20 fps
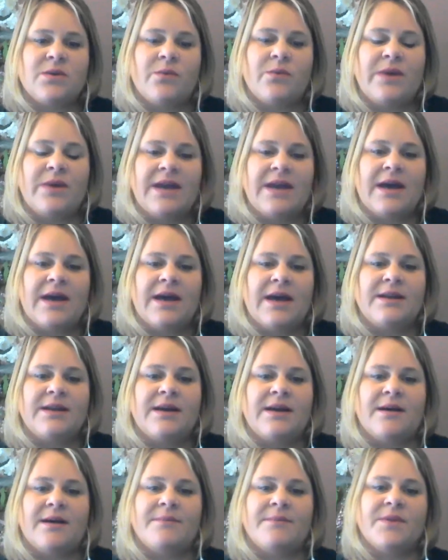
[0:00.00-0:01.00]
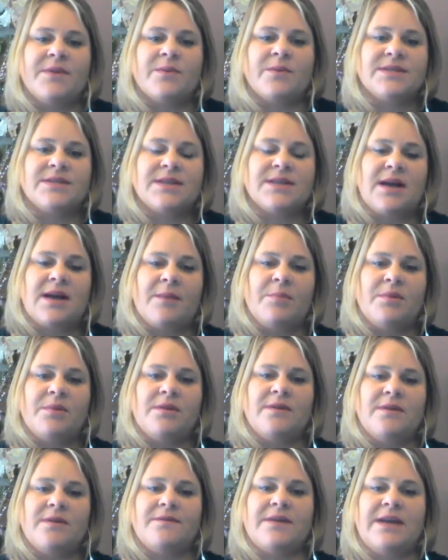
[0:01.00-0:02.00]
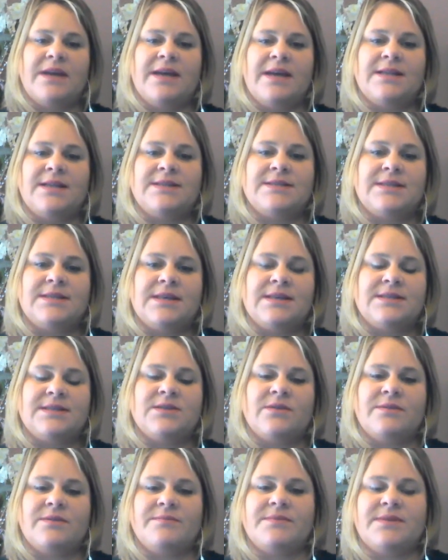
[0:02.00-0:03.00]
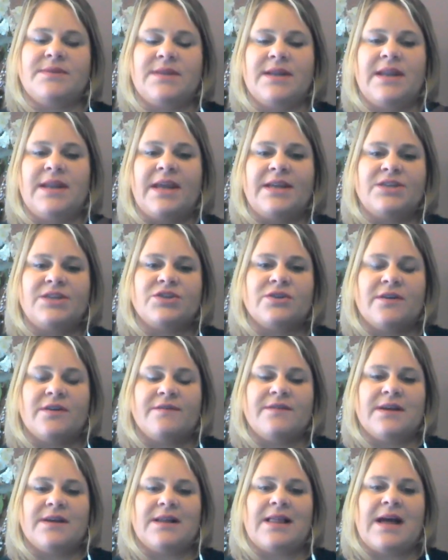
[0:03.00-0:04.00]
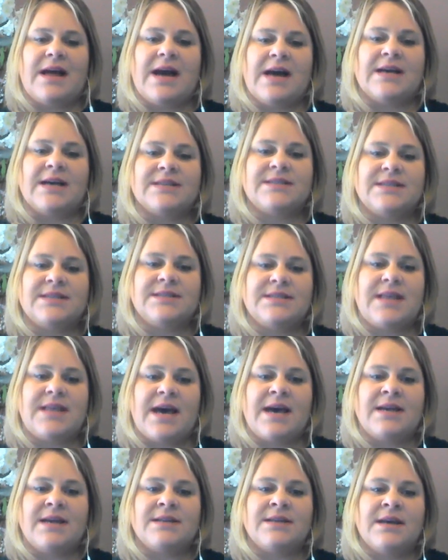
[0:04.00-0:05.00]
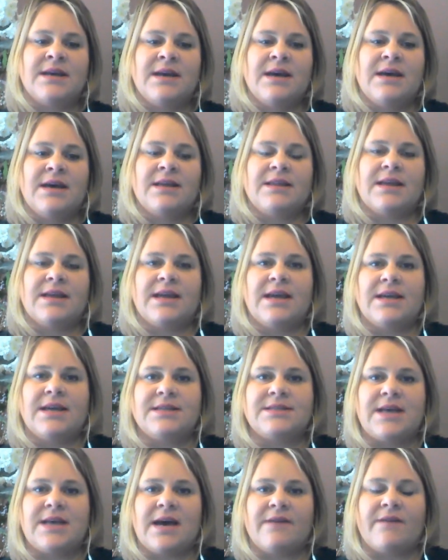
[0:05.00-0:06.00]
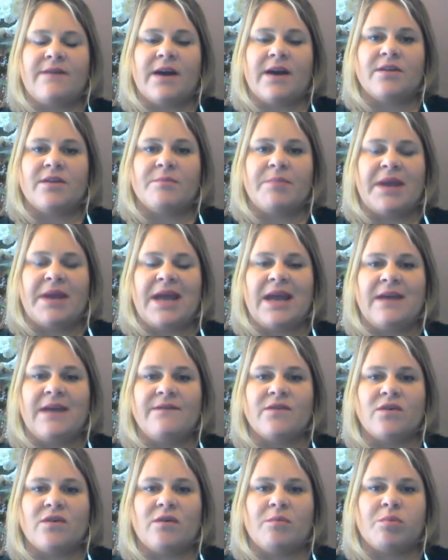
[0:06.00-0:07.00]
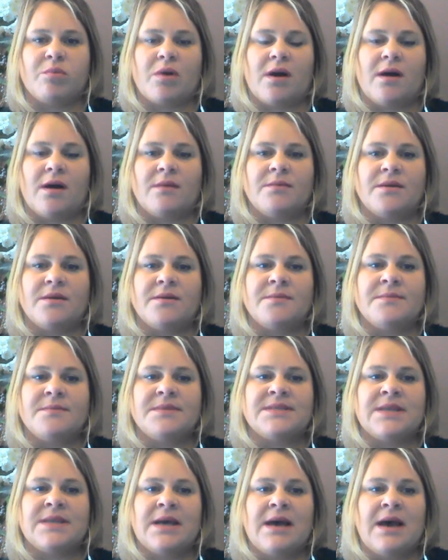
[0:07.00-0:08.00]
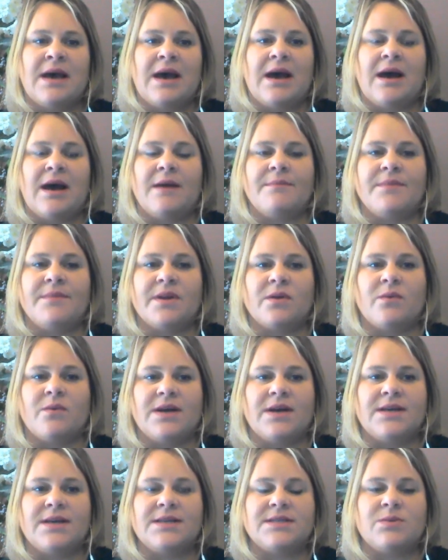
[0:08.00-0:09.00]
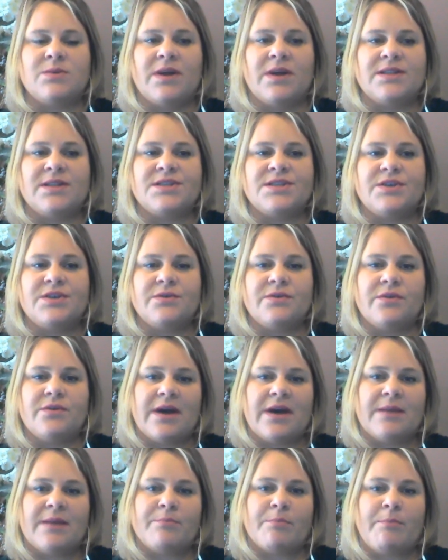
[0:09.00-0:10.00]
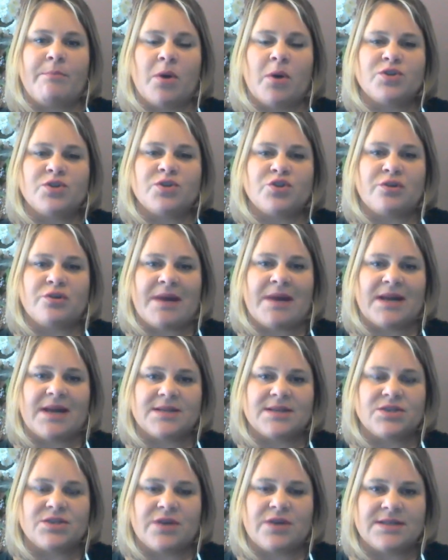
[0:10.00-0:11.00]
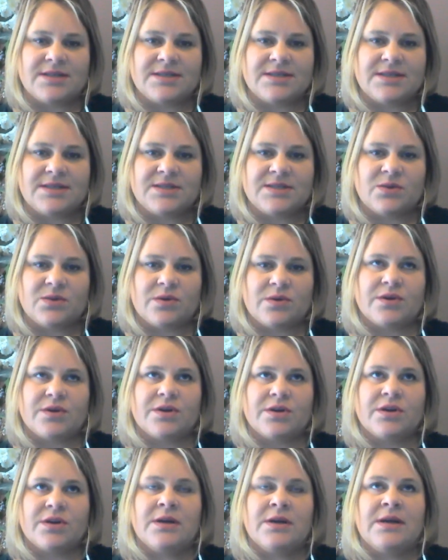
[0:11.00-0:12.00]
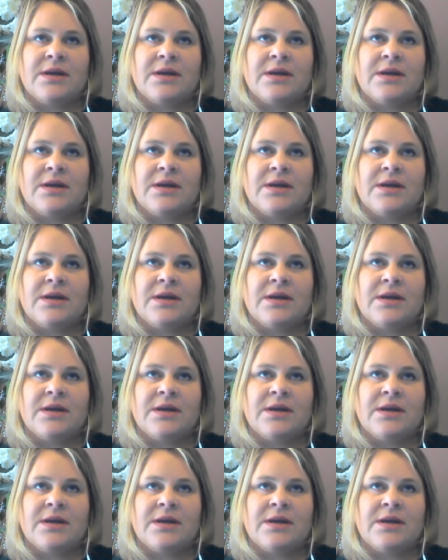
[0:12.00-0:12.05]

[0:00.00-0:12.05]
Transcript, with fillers: we had, there was a couple of kids. So the nature of the class is that the kids have either behavioral problems. There was one student who had post-traumatic stress disorder.